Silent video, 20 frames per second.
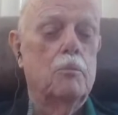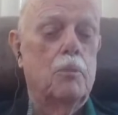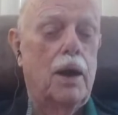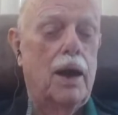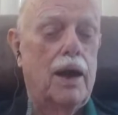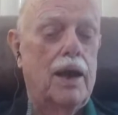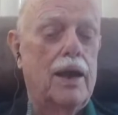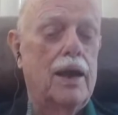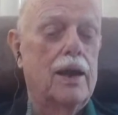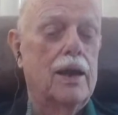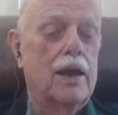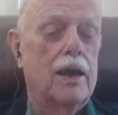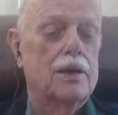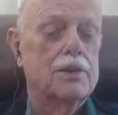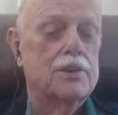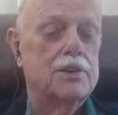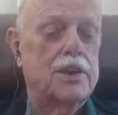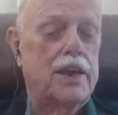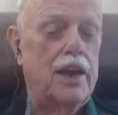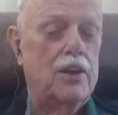Buy
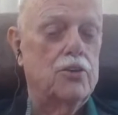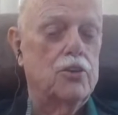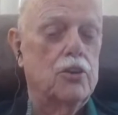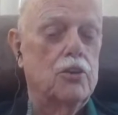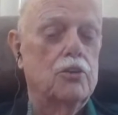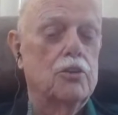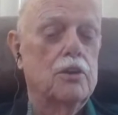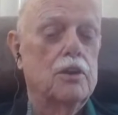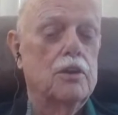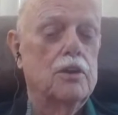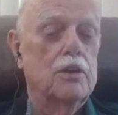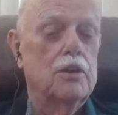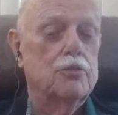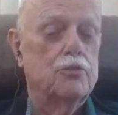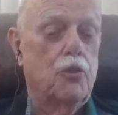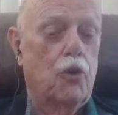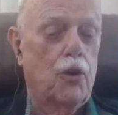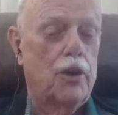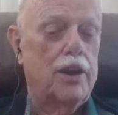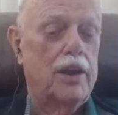Schedule
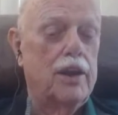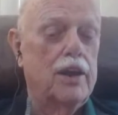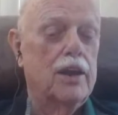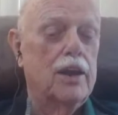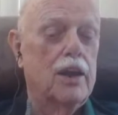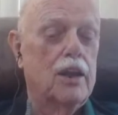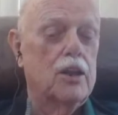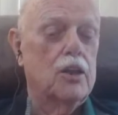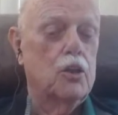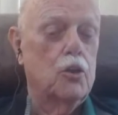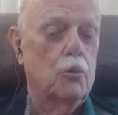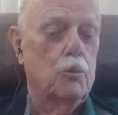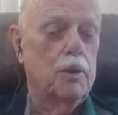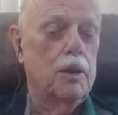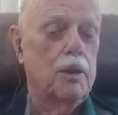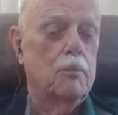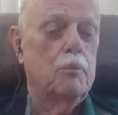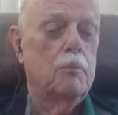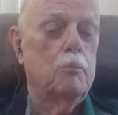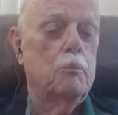40
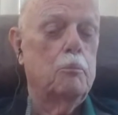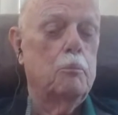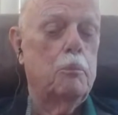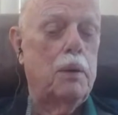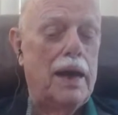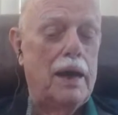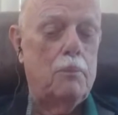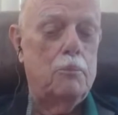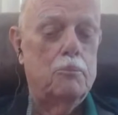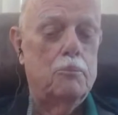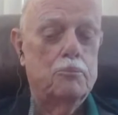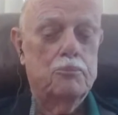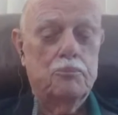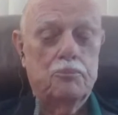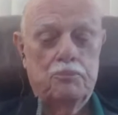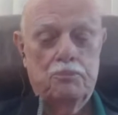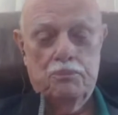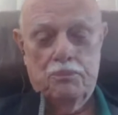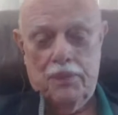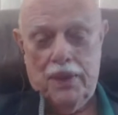aluminum pipe.
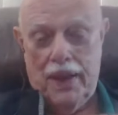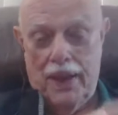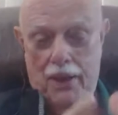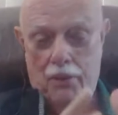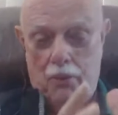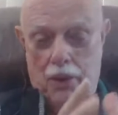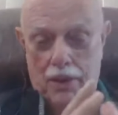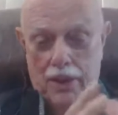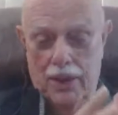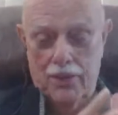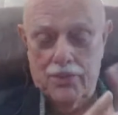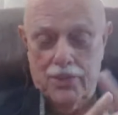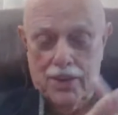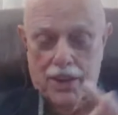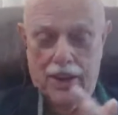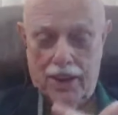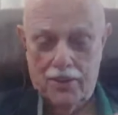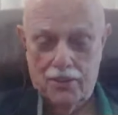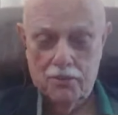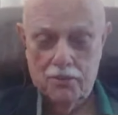Anyway, that's a
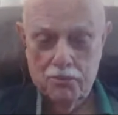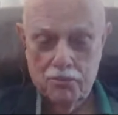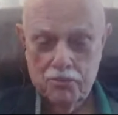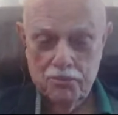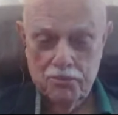hint.